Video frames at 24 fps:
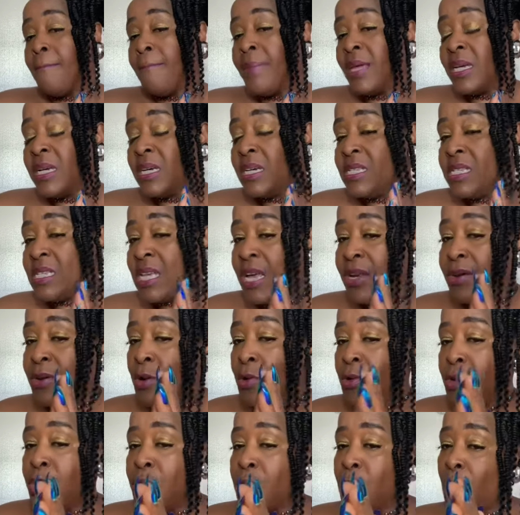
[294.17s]
because I
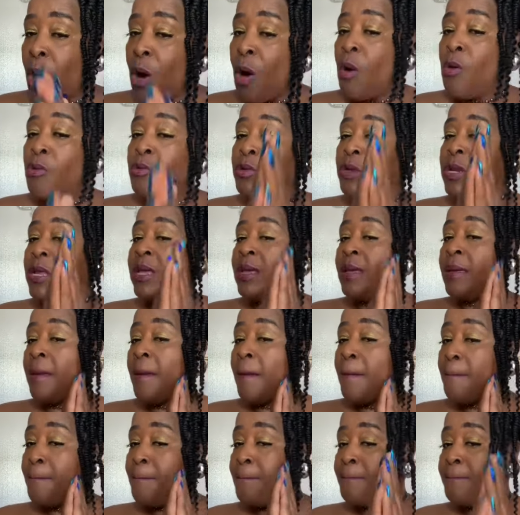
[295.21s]
know you only
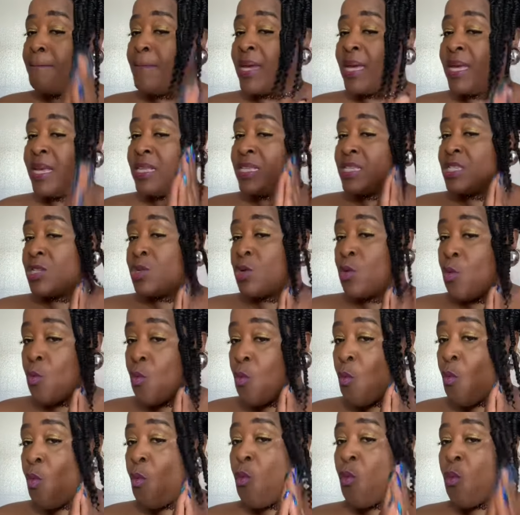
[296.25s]
meant
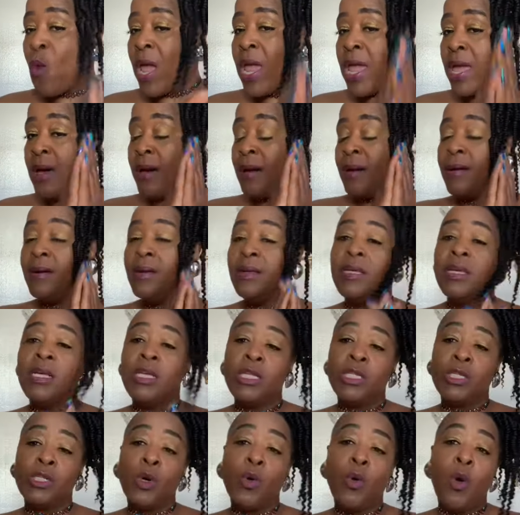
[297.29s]
well.
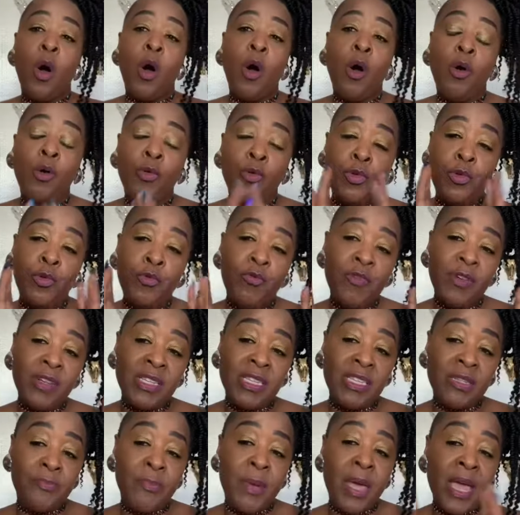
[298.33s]
So all due
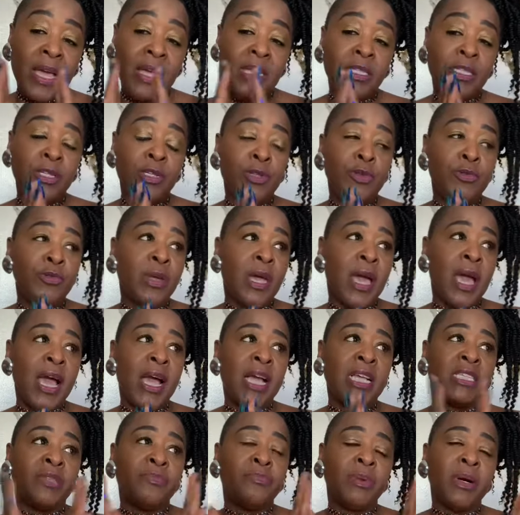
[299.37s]
respect to you
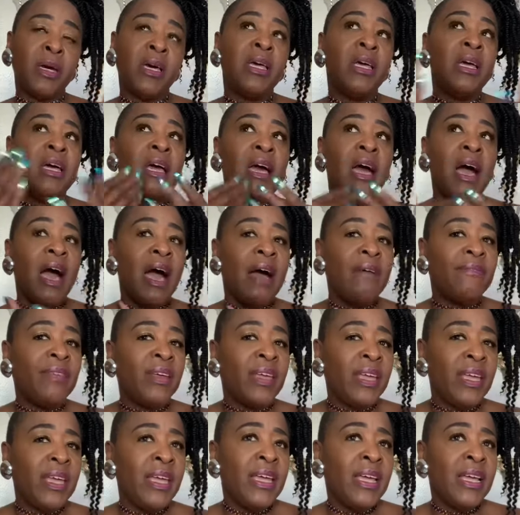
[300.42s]
guys, but I've
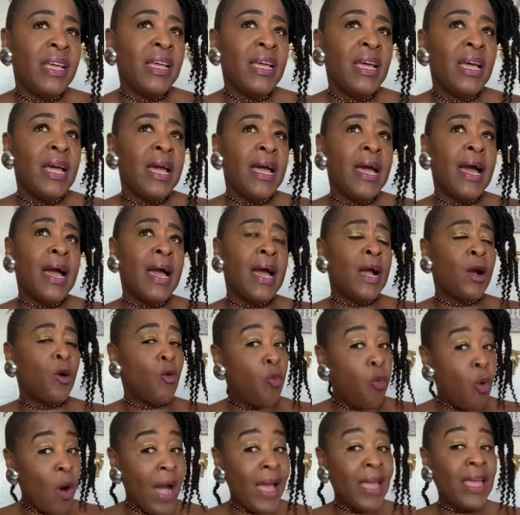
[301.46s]
had
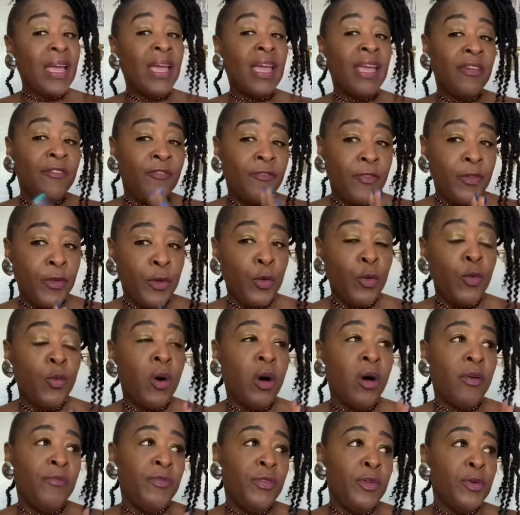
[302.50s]
quite a few
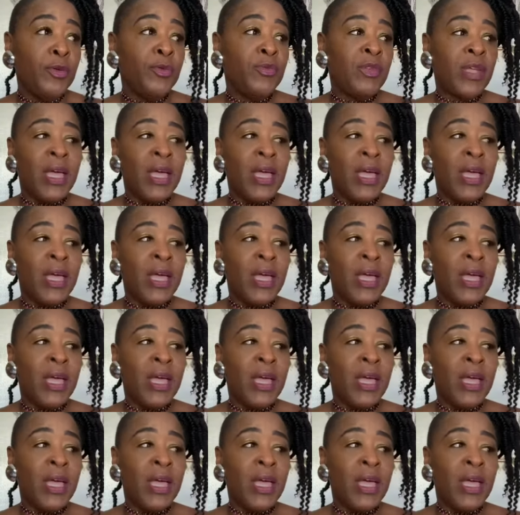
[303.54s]
of you